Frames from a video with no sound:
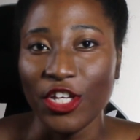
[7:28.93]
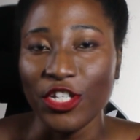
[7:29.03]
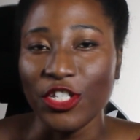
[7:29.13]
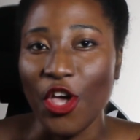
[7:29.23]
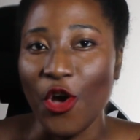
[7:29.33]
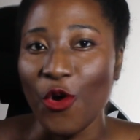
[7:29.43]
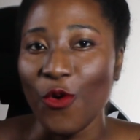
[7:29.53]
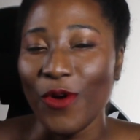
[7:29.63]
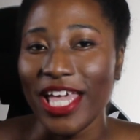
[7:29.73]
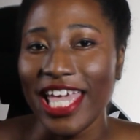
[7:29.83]

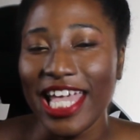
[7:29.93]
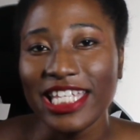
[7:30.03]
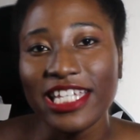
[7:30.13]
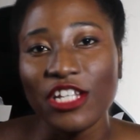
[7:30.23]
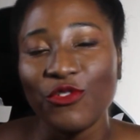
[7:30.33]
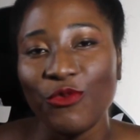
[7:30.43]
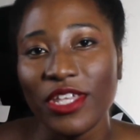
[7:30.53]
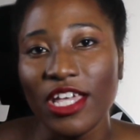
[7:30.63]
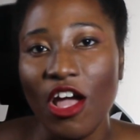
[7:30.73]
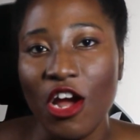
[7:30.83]
So it's just
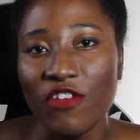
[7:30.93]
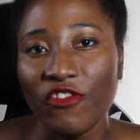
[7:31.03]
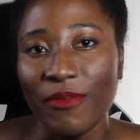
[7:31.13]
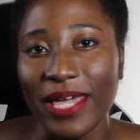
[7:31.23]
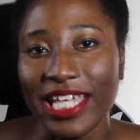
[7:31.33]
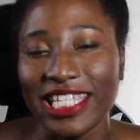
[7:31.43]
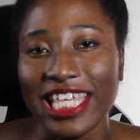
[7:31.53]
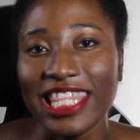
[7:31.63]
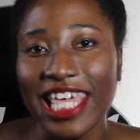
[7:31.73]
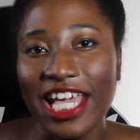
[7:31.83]
really hard for me to
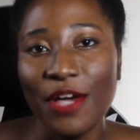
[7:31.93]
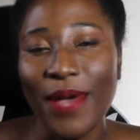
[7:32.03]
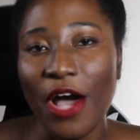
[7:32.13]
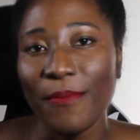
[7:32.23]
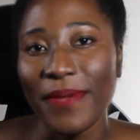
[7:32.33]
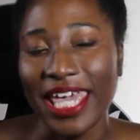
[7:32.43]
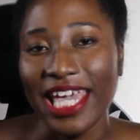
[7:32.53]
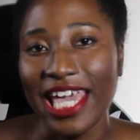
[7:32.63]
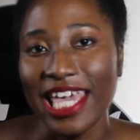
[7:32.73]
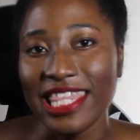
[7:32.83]
think about
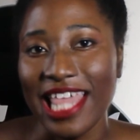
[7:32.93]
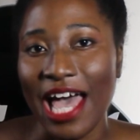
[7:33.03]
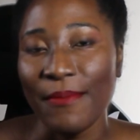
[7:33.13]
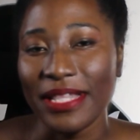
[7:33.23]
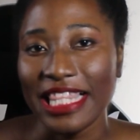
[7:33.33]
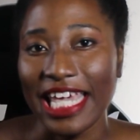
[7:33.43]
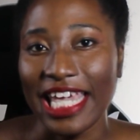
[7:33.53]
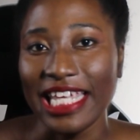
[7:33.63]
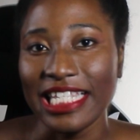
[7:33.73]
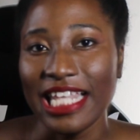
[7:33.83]
being in that
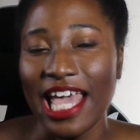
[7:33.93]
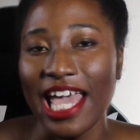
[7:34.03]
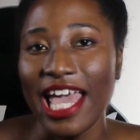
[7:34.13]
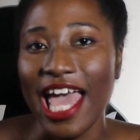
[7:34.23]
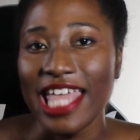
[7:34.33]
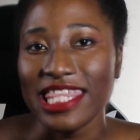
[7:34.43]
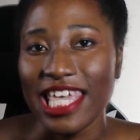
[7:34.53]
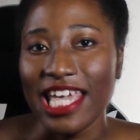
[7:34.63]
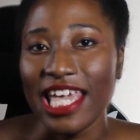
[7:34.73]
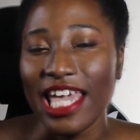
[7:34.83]
place and
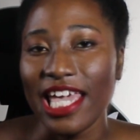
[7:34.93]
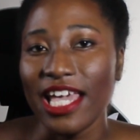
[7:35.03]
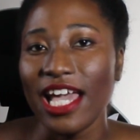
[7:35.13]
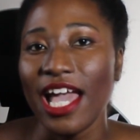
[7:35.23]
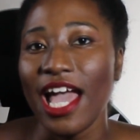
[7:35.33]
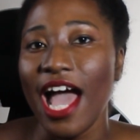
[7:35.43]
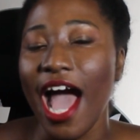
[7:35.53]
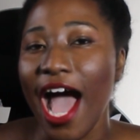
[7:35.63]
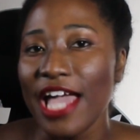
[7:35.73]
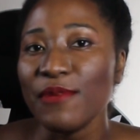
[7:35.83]
thinking
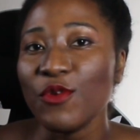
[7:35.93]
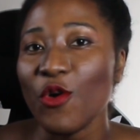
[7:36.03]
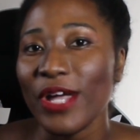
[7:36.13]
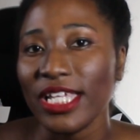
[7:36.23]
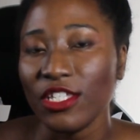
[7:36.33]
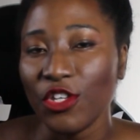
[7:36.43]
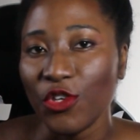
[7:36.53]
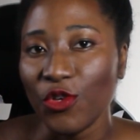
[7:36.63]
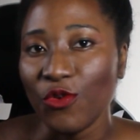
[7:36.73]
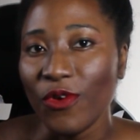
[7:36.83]
I am going
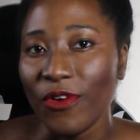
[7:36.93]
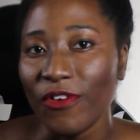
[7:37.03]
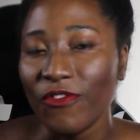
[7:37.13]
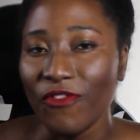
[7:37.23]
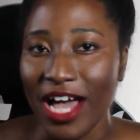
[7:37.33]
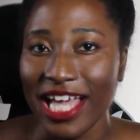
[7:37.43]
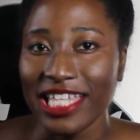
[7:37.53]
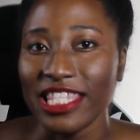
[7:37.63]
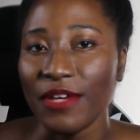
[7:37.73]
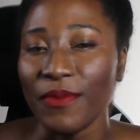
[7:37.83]
to
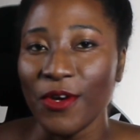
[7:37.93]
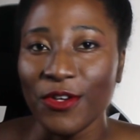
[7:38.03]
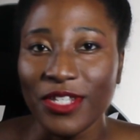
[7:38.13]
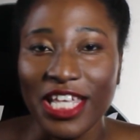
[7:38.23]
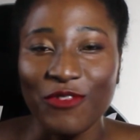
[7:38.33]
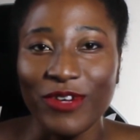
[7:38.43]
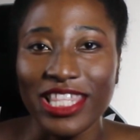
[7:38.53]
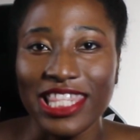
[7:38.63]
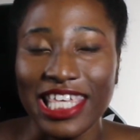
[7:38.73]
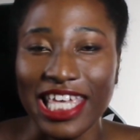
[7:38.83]
find the person with
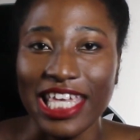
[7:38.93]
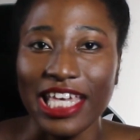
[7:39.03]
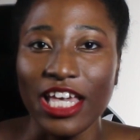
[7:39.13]
the